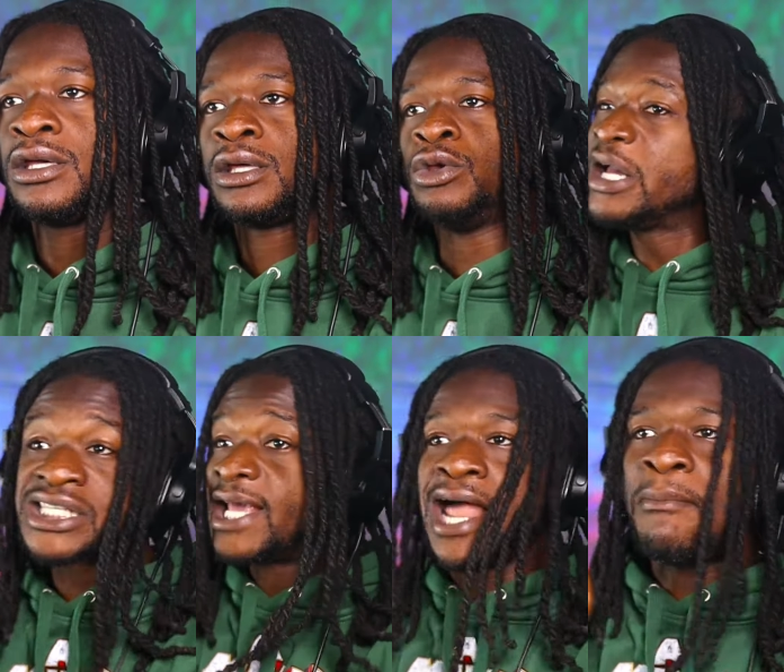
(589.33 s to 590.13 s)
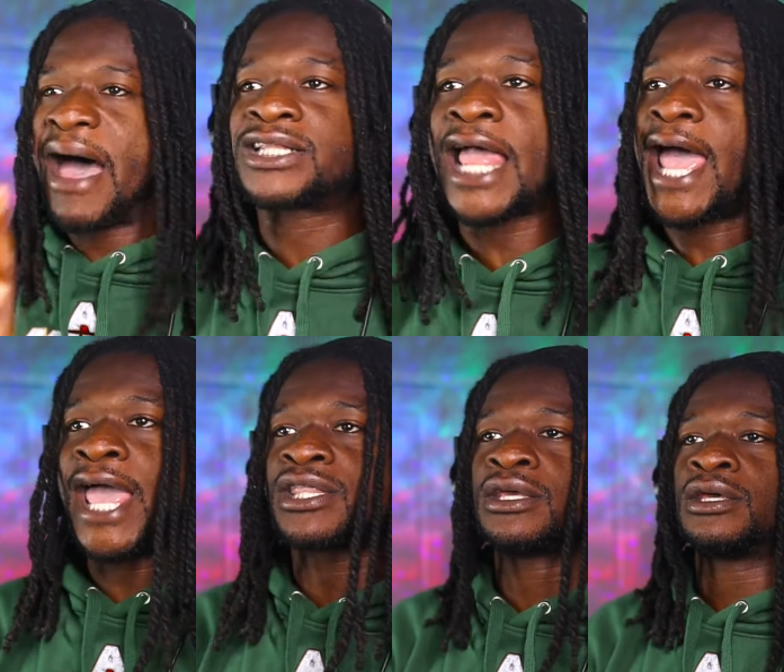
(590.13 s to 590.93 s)
You ain't say nothing about that?
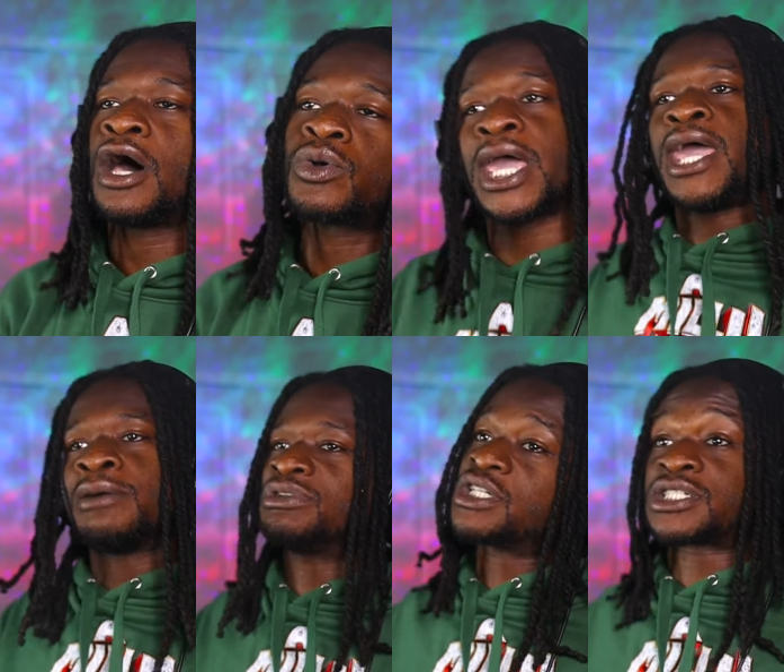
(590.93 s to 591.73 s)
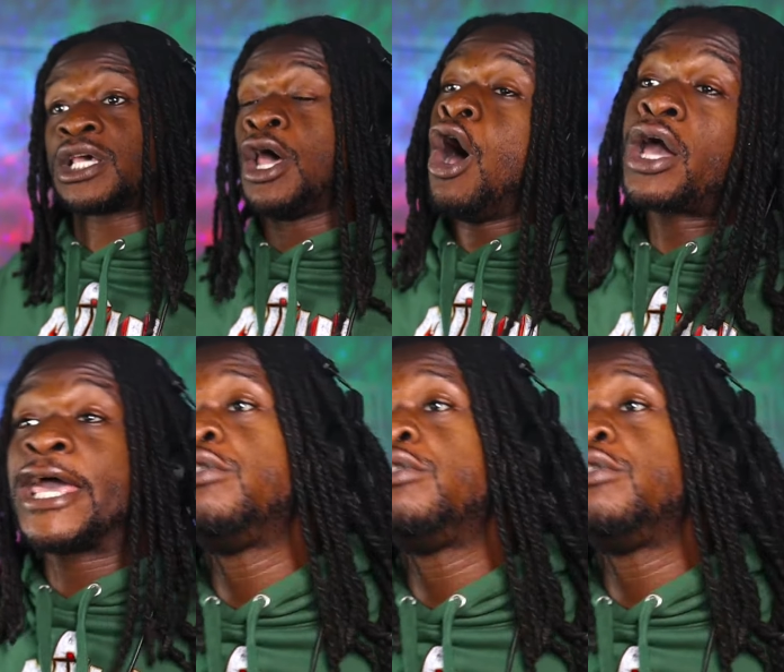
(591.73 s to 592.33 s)
Okay, I'm gonna just say. Okay,